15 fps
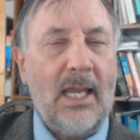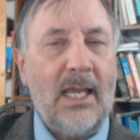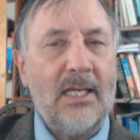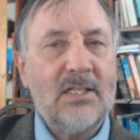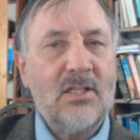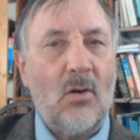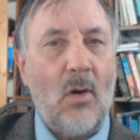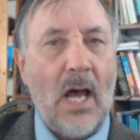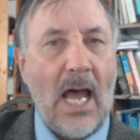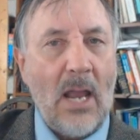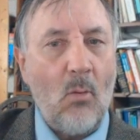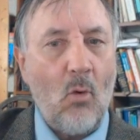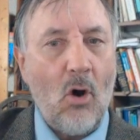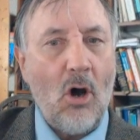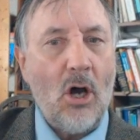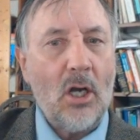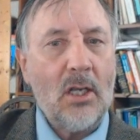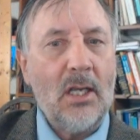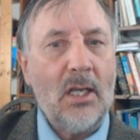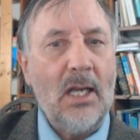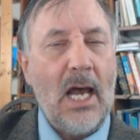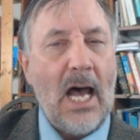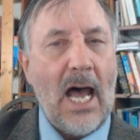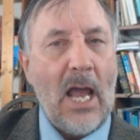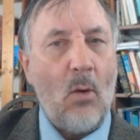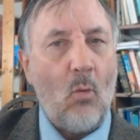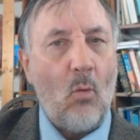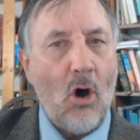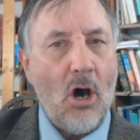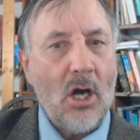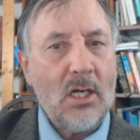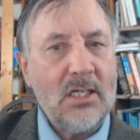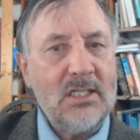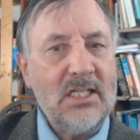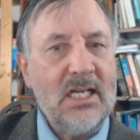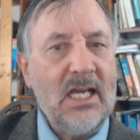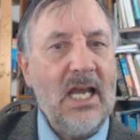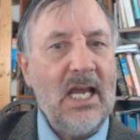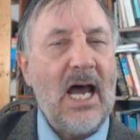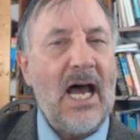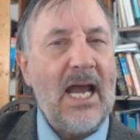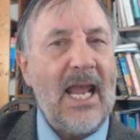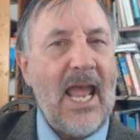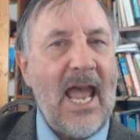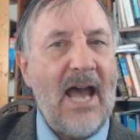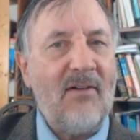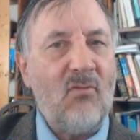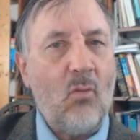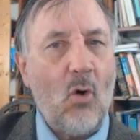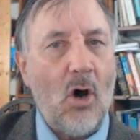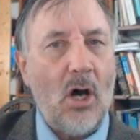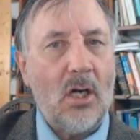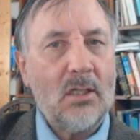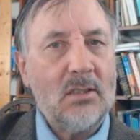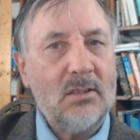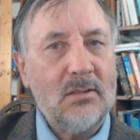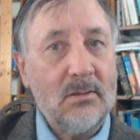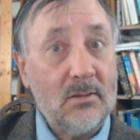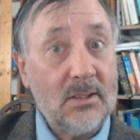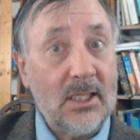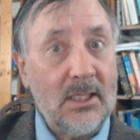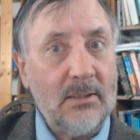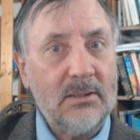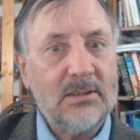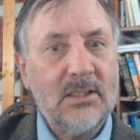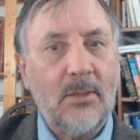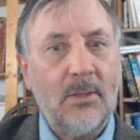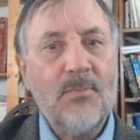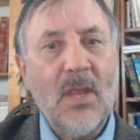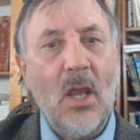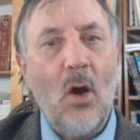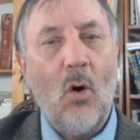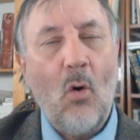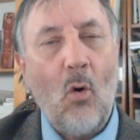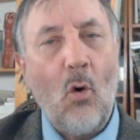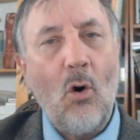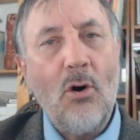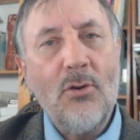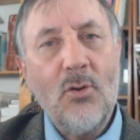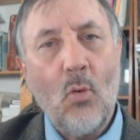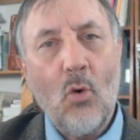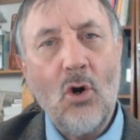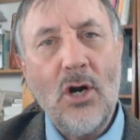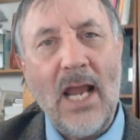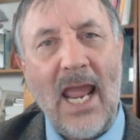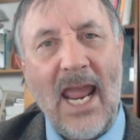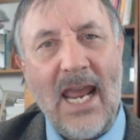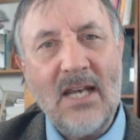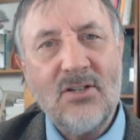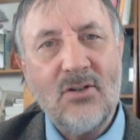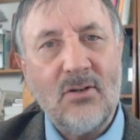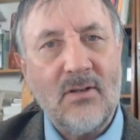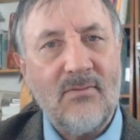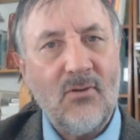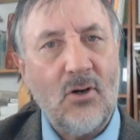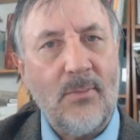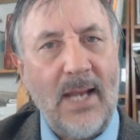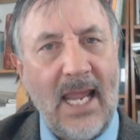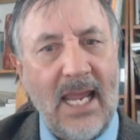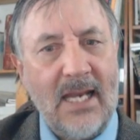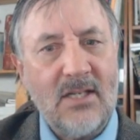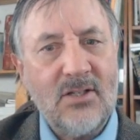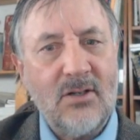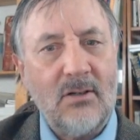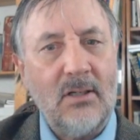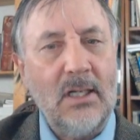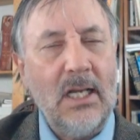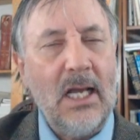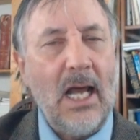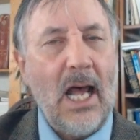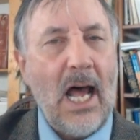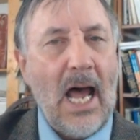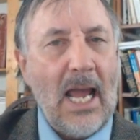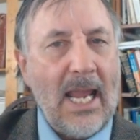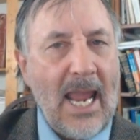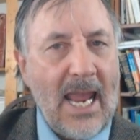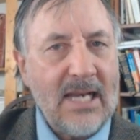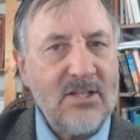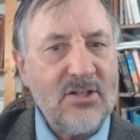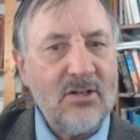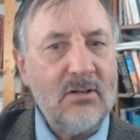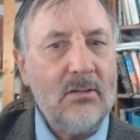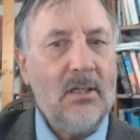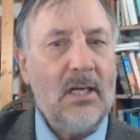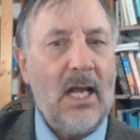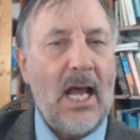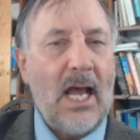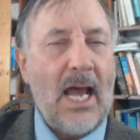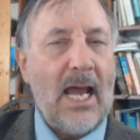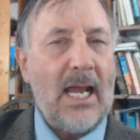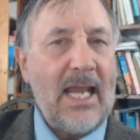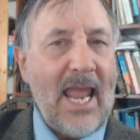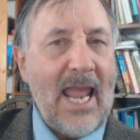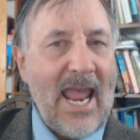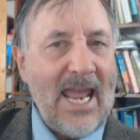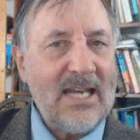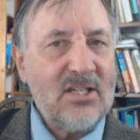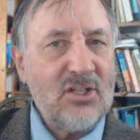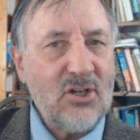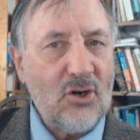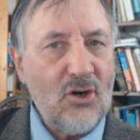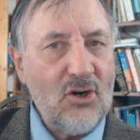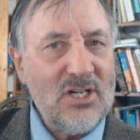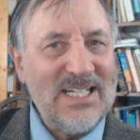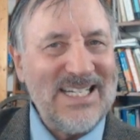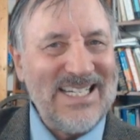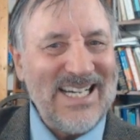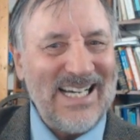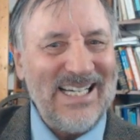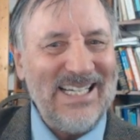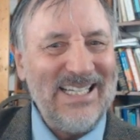and so I walk, I walked, I have walked. Okay, so or the word answer, the verb answer. I answer, I answered,